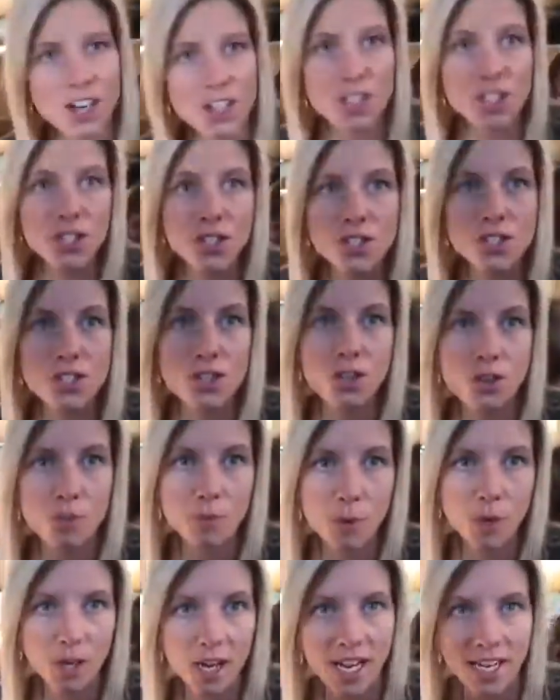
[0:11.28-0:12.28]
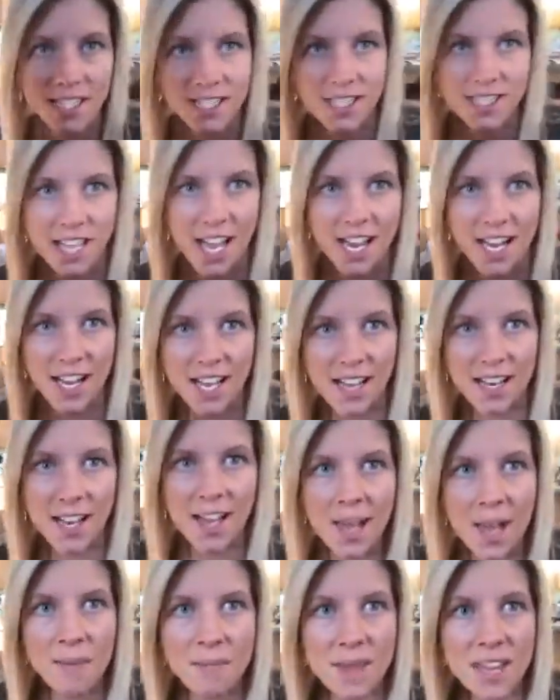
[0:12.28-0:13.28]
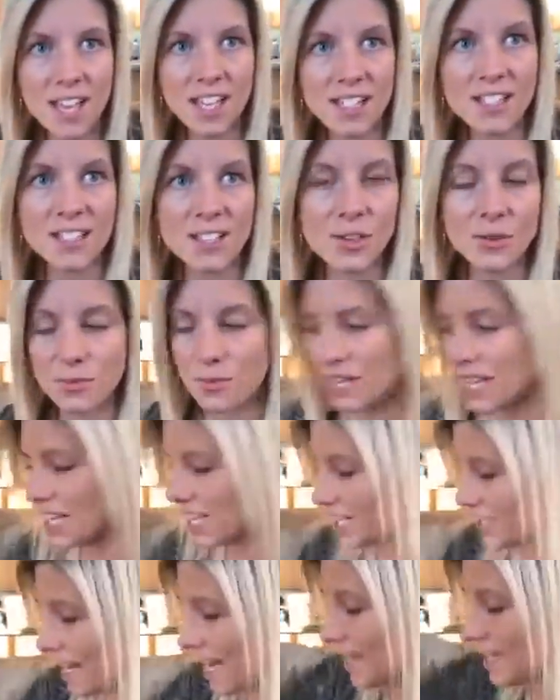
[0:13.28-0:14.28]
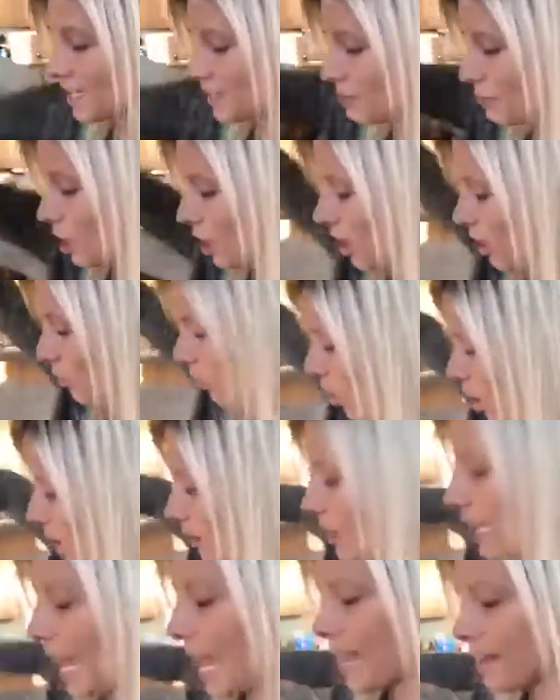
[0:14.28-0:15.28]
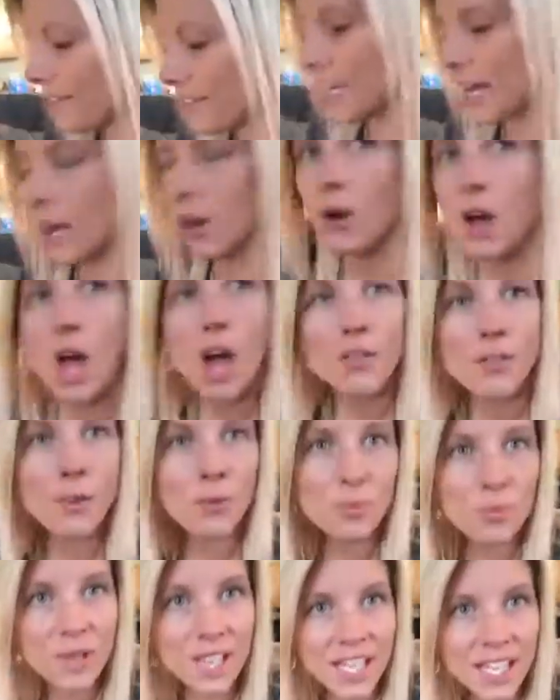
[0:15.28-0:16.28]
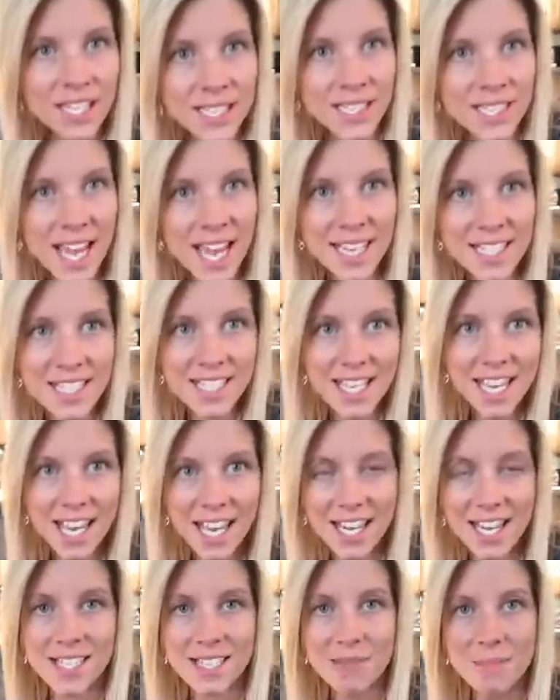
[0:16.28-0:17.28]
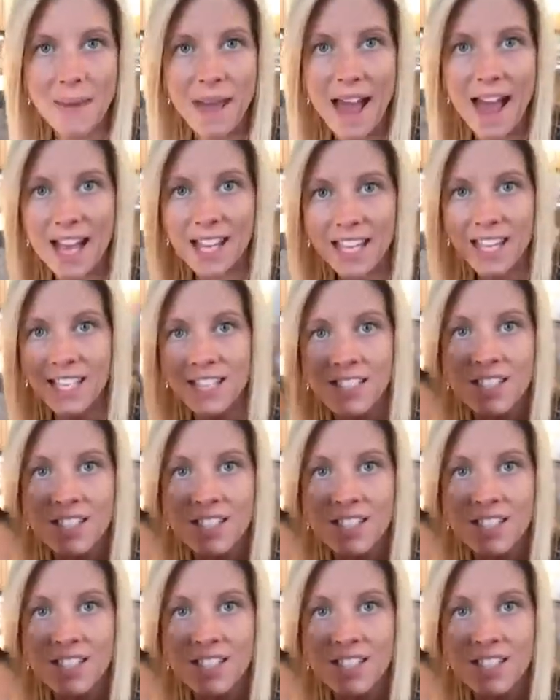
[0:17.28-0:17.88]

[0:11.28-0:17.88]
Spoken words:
super excited because the Reconnect, Marky, we're on live now. The Reconnect kit is back in